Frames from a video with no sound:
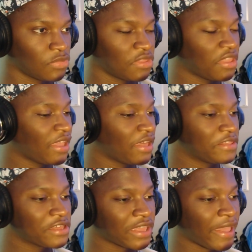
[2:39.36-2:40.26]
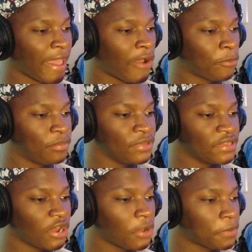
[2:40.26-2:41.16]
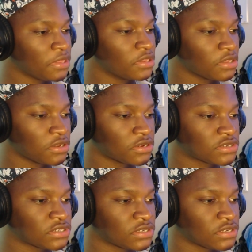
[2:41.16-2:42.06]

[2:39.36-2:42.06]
Yeah, look at how beat up he looks.